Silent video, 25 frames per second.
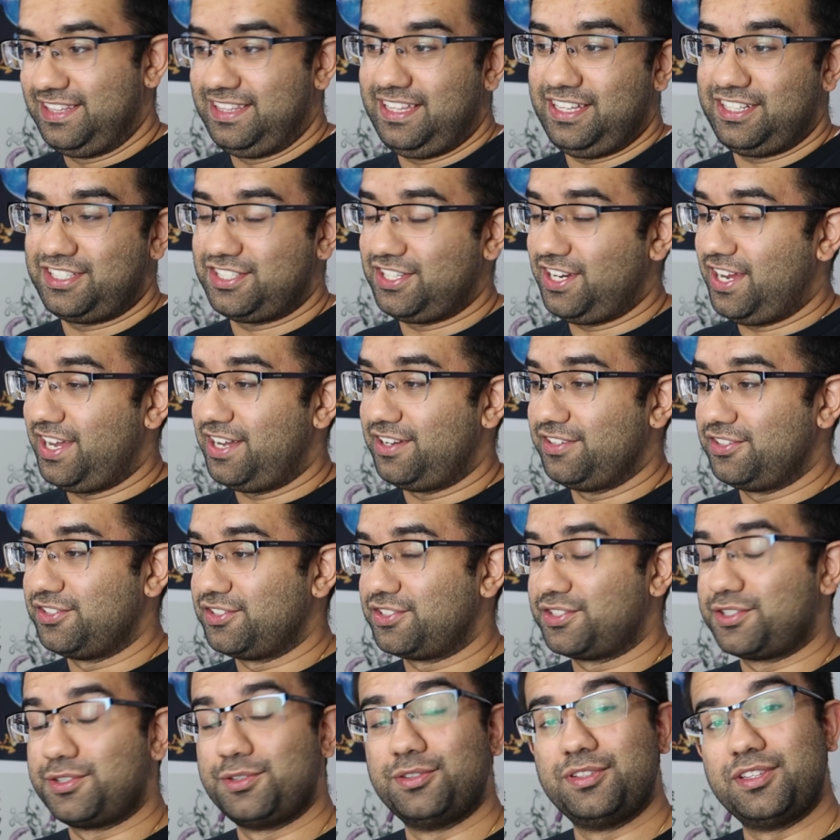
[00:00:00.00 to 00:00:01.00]
that child
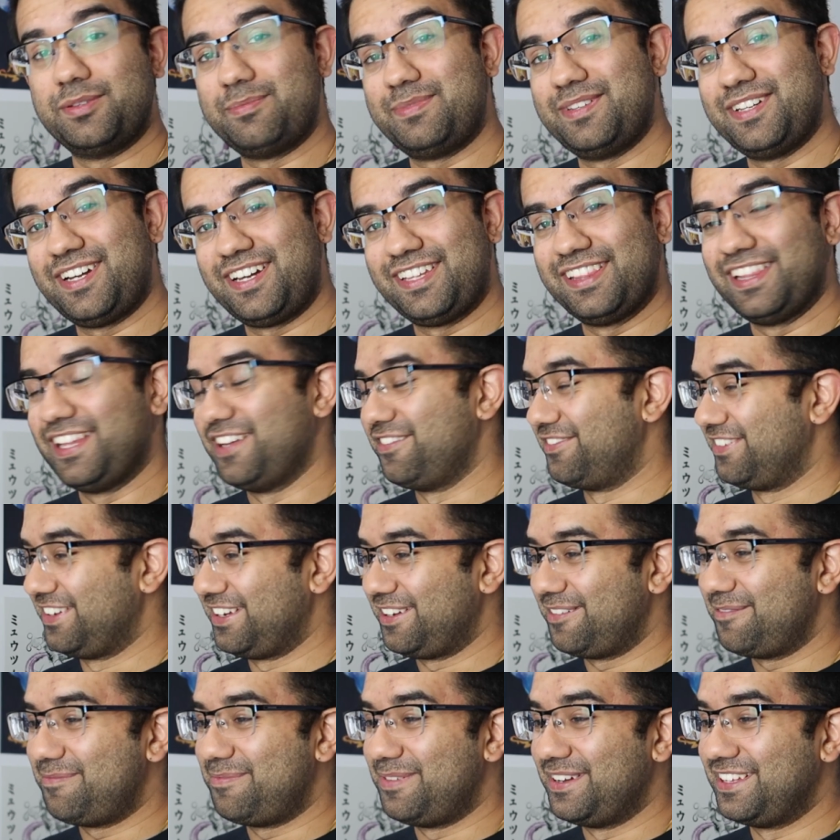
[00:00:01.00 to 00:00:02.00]
is truly beyond
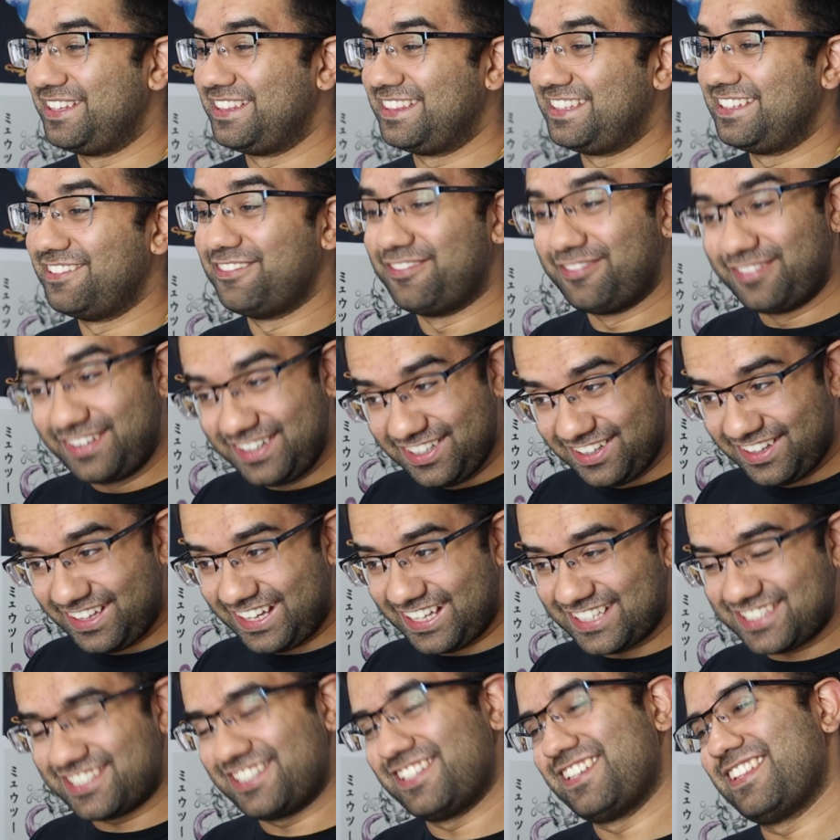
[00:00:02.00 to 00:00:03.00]
loving. But the real
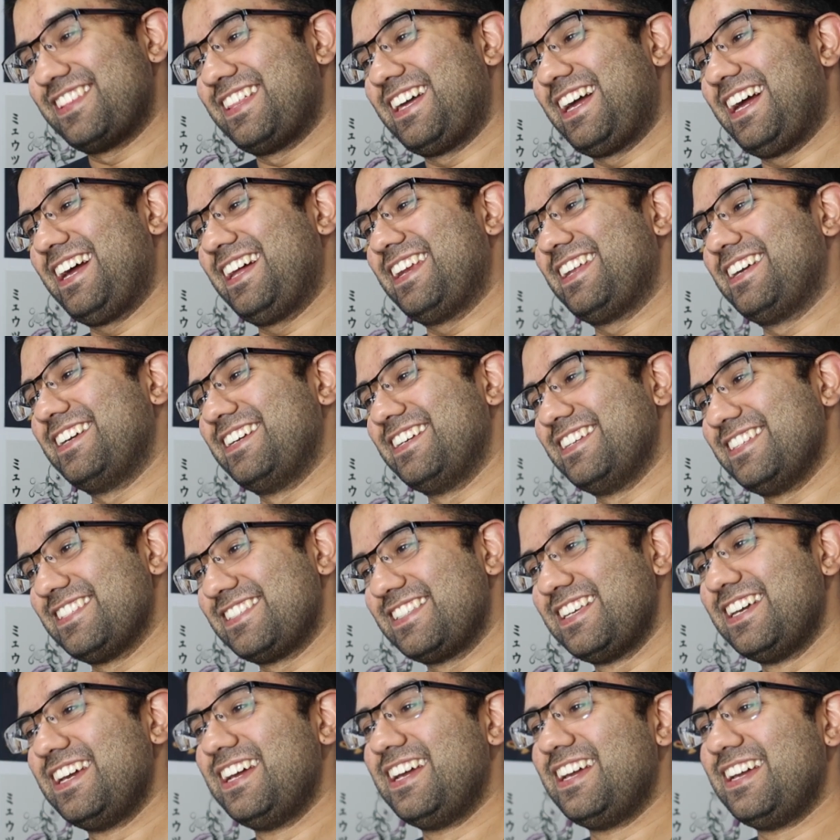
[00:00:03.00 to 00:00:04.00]
answer to that
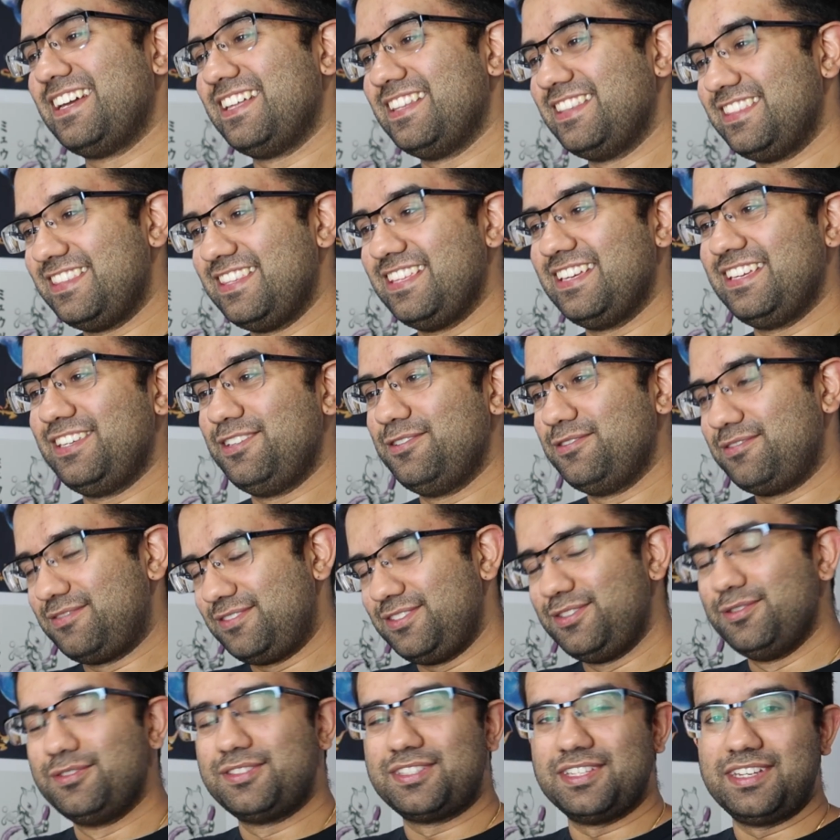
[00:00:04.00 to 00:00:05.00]
is you
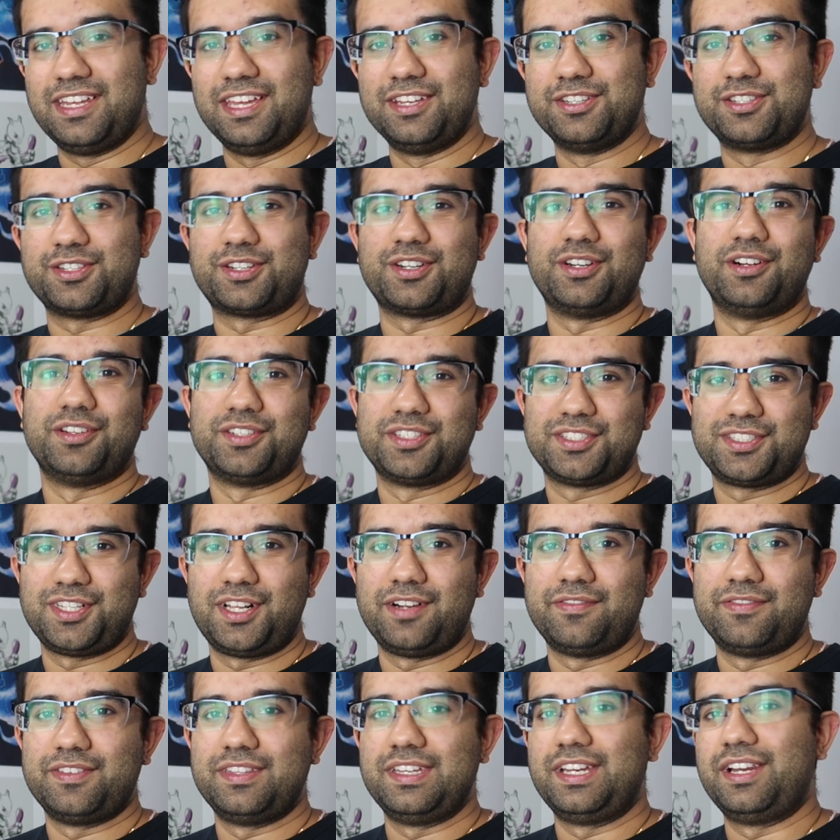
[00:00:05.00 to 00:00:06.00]
use an integral to
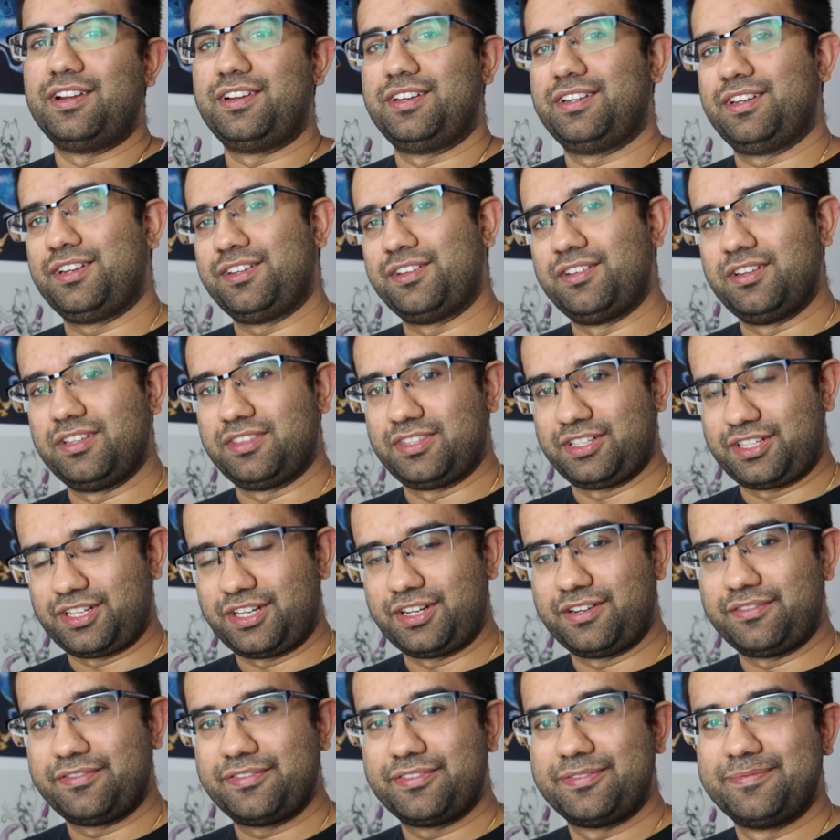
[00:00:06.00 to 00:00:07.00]
solve for the area underneath the
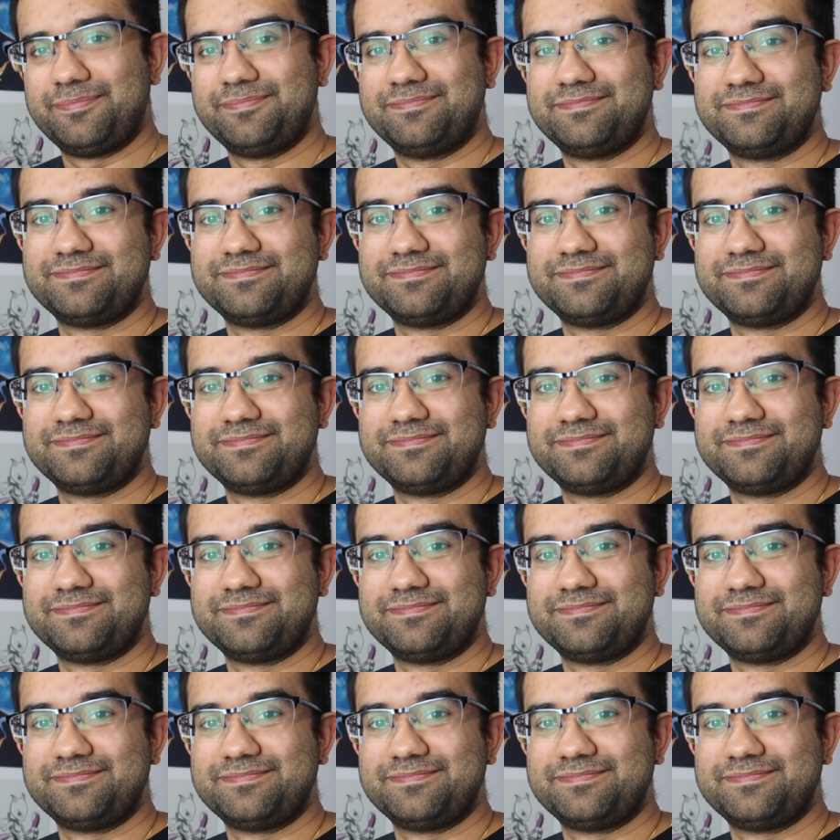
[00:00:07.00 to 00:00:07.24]
curve.